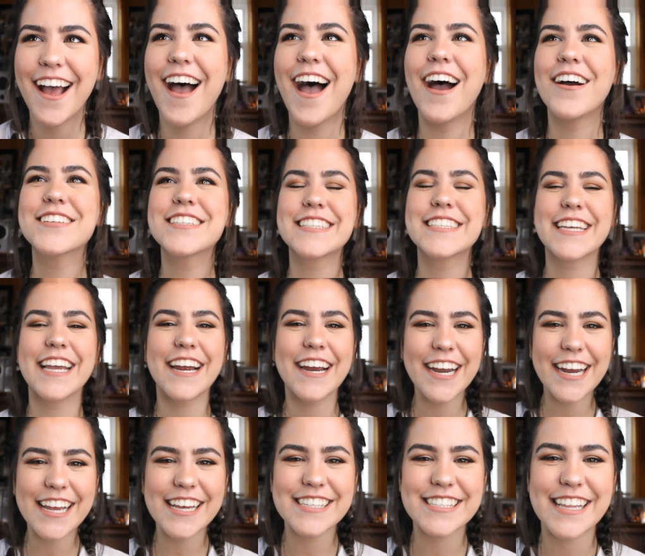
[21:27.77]
How scary
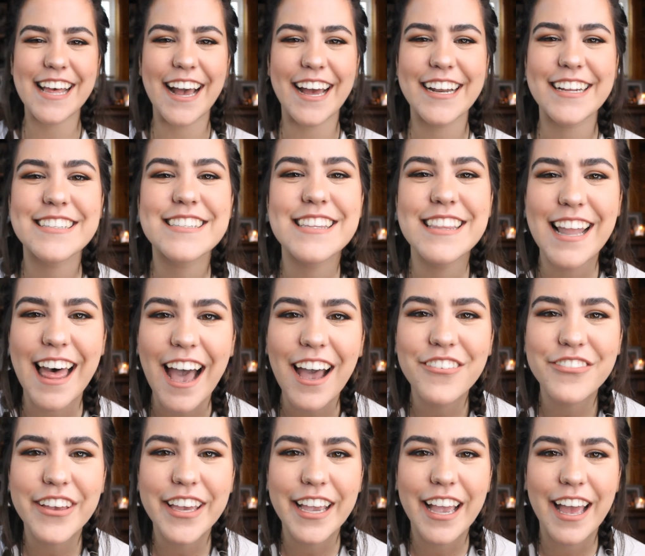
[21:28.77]
is that? It's
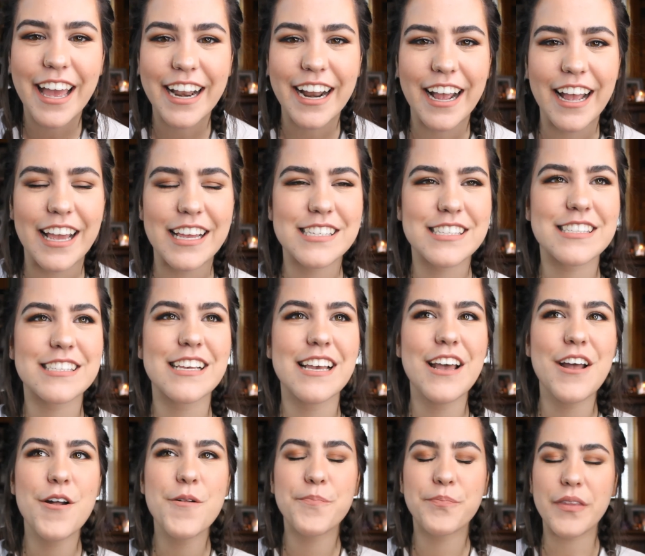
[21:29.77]
laughing at us.
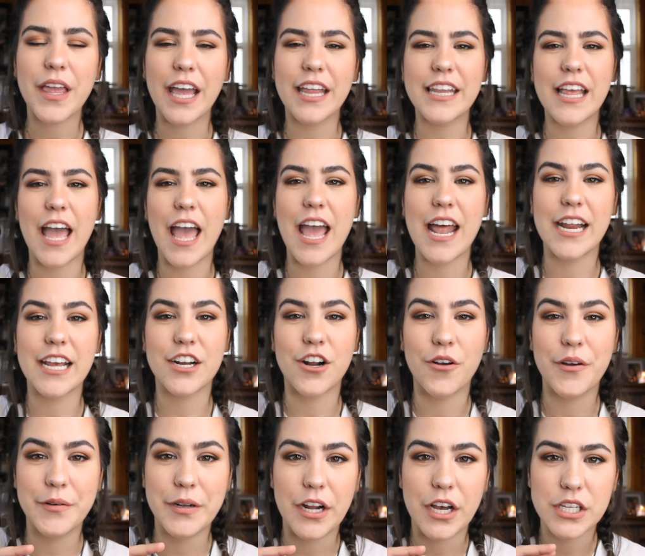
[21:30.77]
And then it
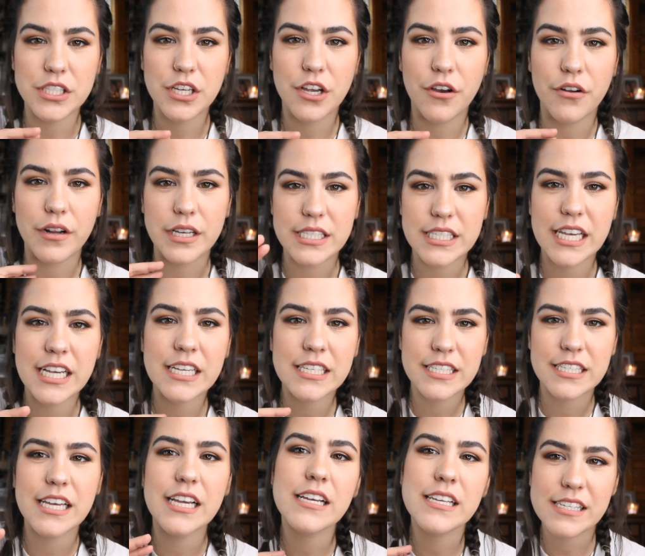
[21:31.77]
would also go to six
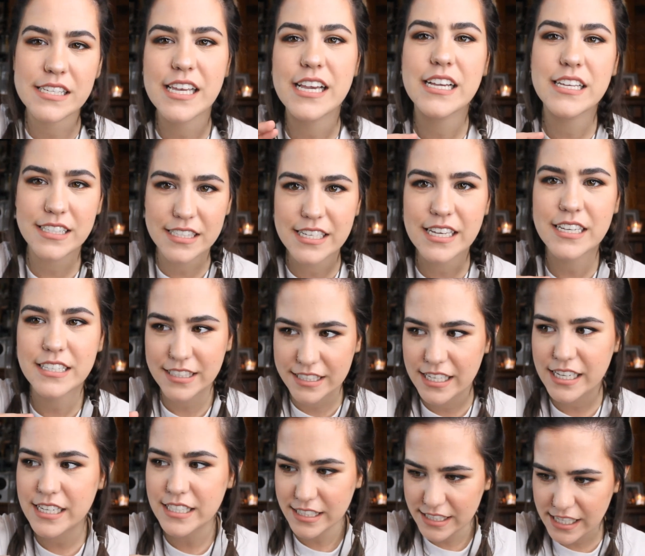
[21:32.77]
six six six
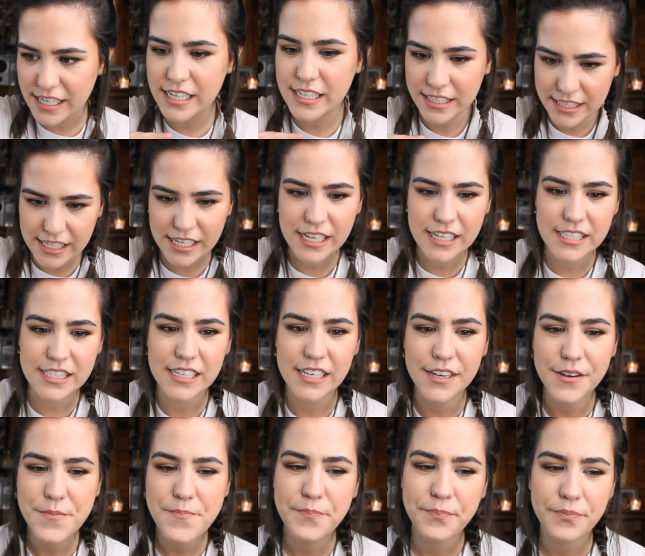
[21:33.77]
six six six
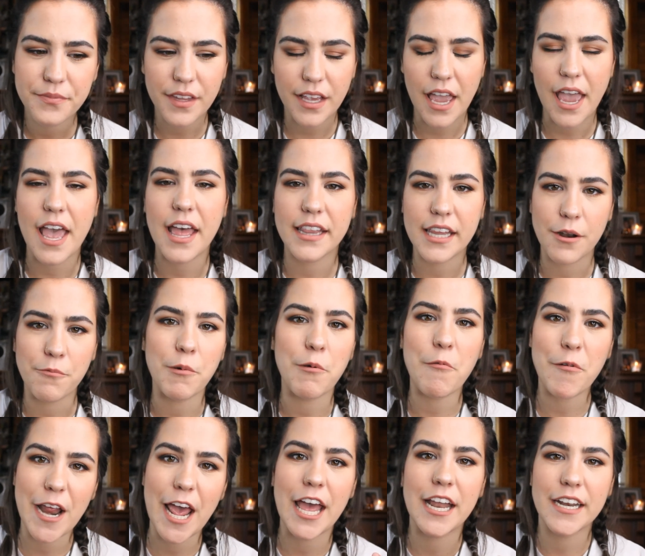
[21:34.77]
and then we
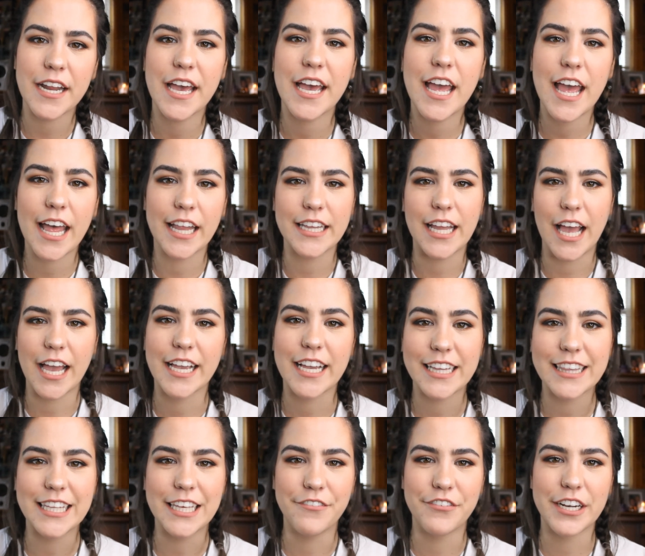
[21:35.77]
would end it and like
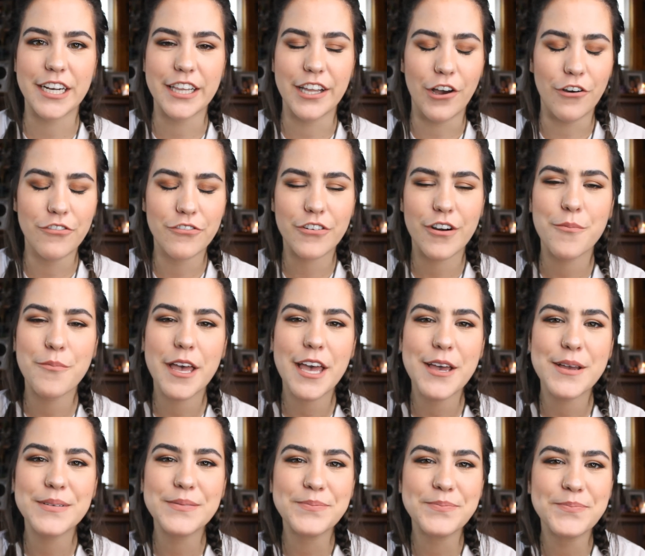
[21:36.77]
leave it alone for a
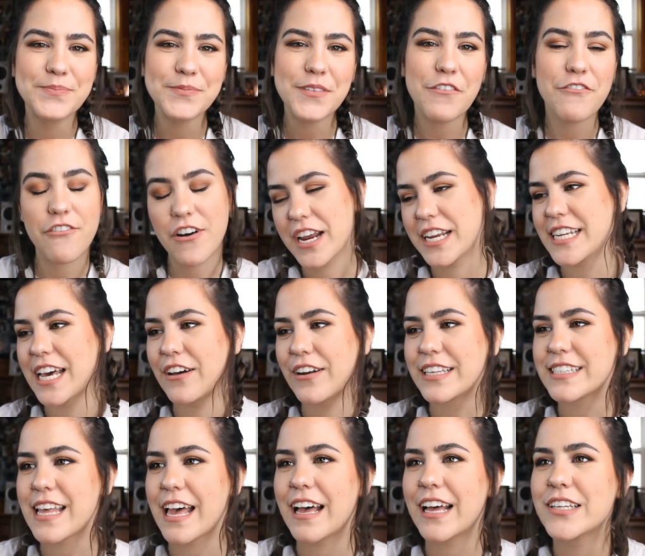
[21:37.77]
bit. Freaked out
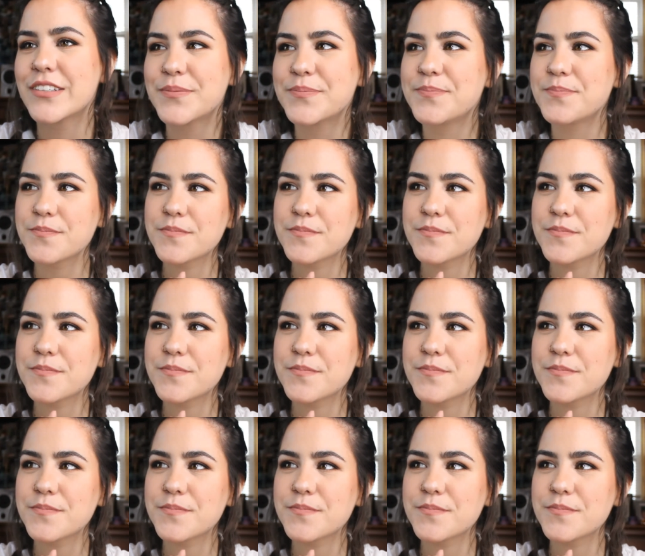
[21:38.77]
as hell.